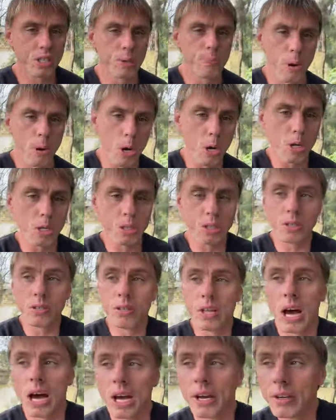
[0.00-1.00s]
a person
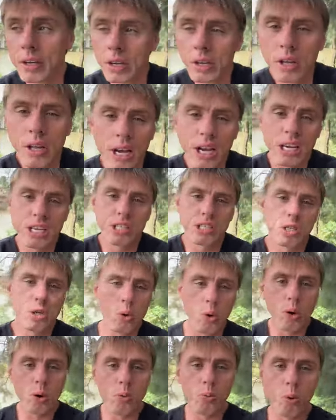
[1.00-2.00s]
that is
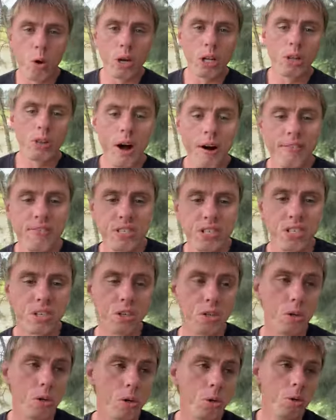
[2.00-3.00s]
doing what he loves to
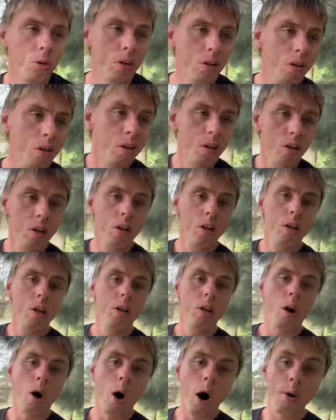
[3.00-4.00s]
do.
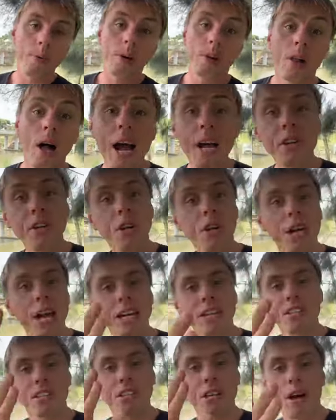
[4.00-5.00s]
I'm glad you get
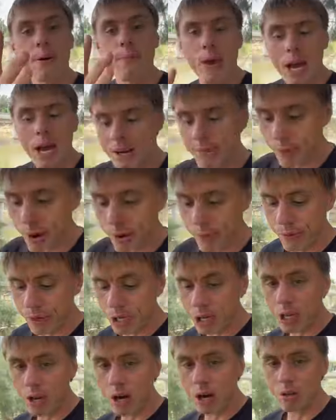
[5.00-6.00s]
something out of my
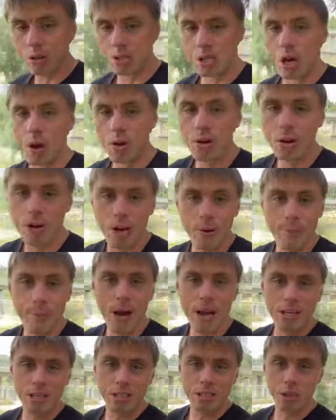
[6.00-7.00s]
videos though. It
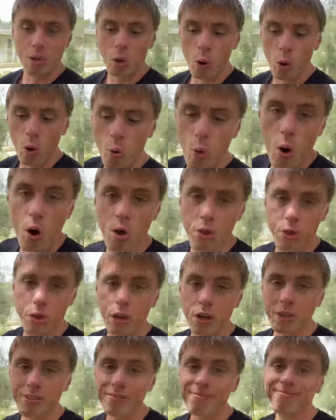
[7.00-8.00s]
makes it all worth
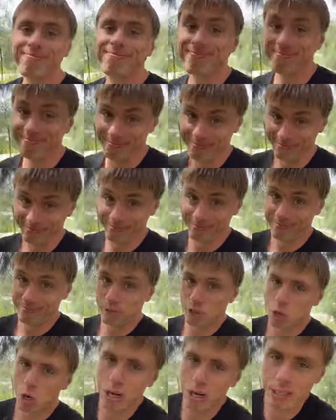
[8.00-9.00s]

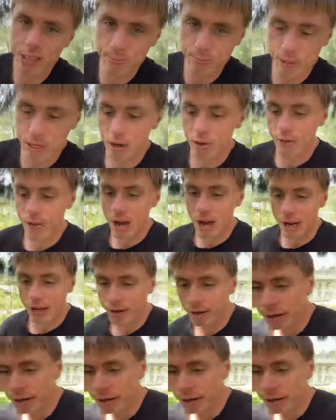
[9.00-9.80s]
it. Trust me on that.